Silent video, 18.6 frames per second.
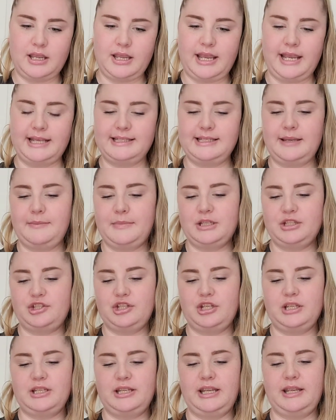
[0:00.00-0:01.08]
as I
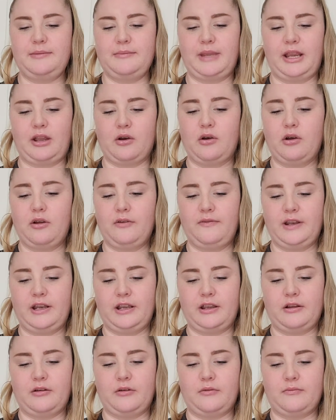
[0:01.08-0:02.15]
mentioned in my haul
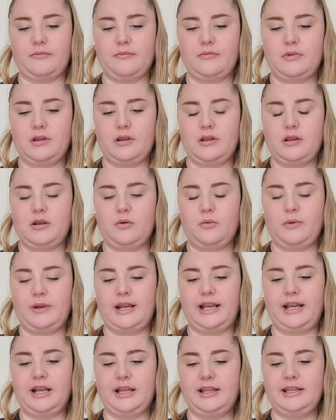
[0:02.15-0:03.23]
video, when
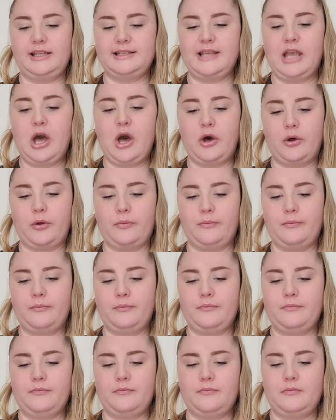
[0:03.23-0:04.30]
I got this home,
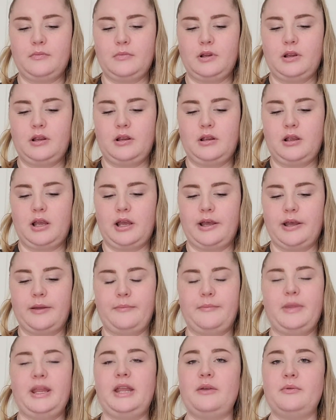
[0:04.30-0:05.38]

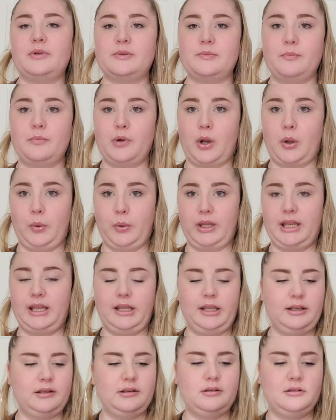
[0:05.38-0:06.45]
it was
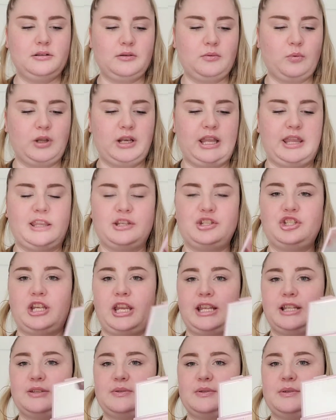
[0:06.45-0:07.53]
broken. One of the
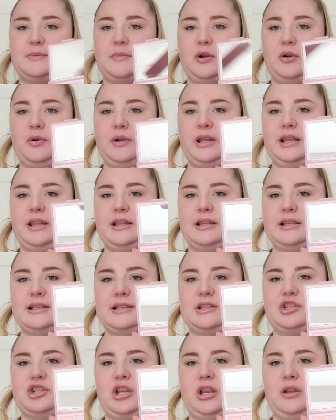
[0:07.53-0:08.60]
shades was broken. This
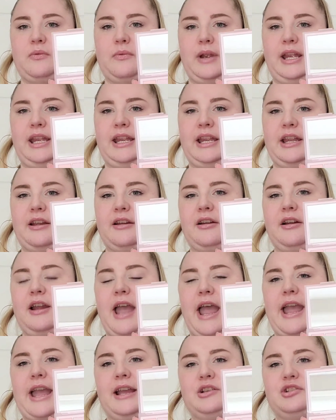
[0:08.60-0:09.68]
shade right here,
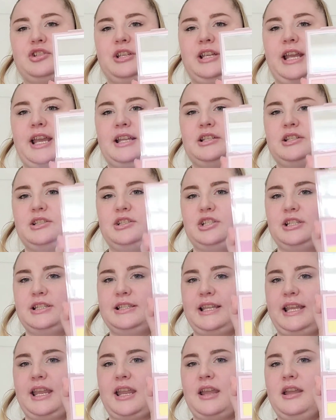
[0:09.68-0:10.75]
I actually had to just
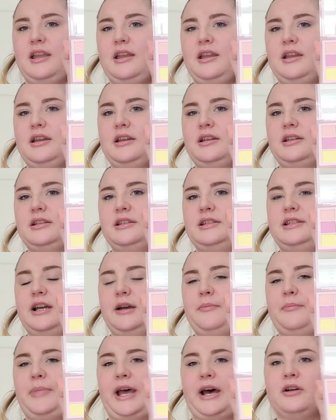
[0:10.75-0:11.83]
like
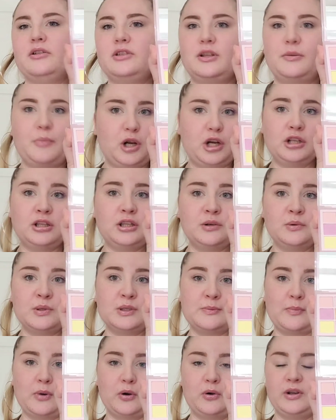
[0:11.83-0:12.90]
dump out the part that was
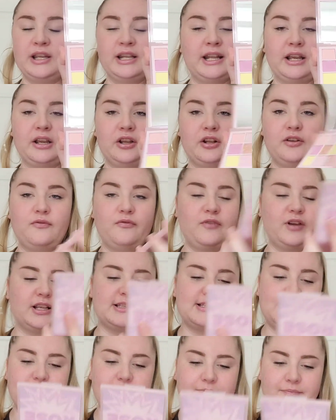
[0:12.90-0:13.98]
broken. I couldn't fix
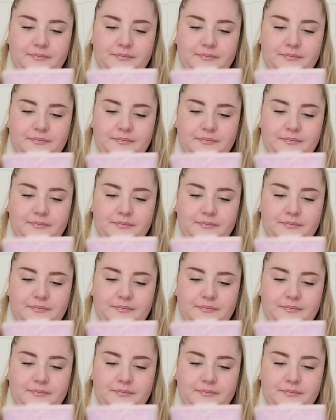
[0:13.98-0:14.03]
it.